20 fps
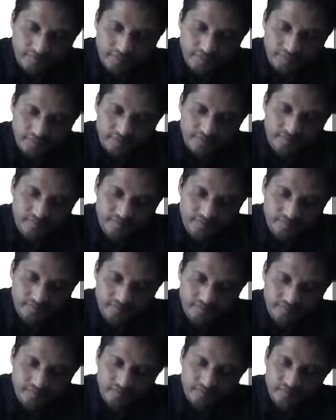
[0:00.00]
a.
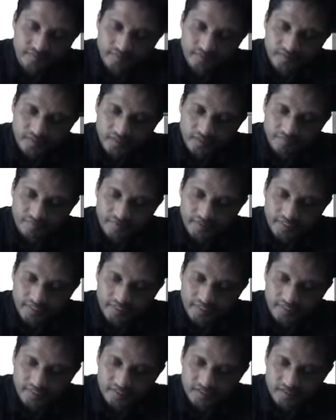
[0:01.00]
If I
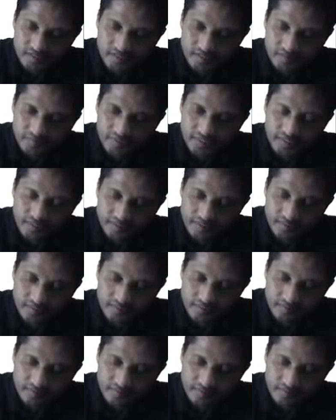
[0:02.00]
take this as b,